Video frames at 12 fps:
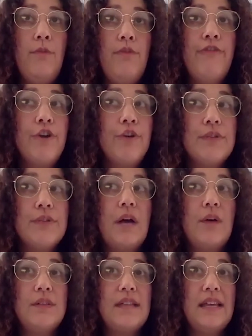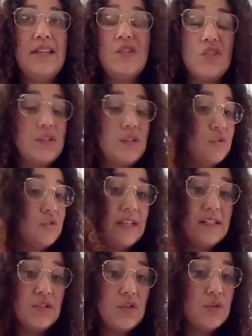first I'll say, is just the
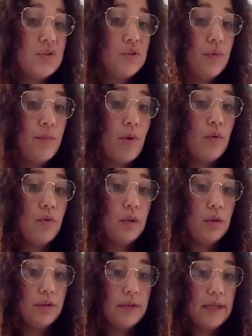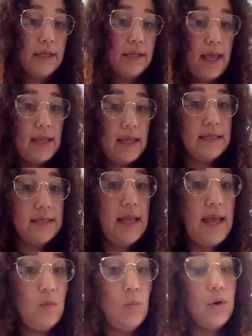transition to remote learning
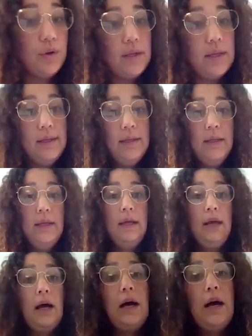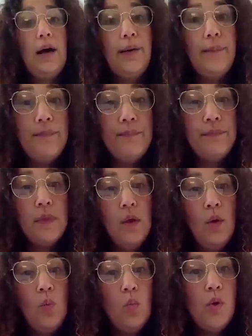and working.
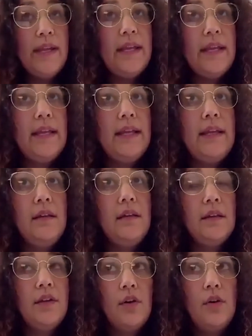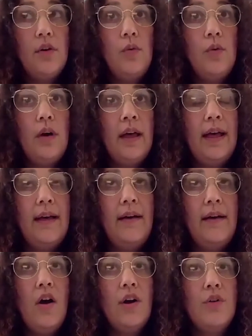We,
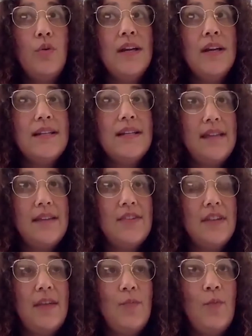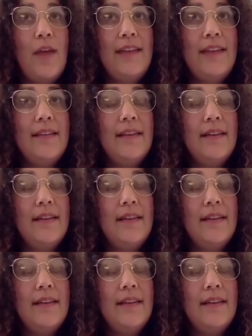are an organization and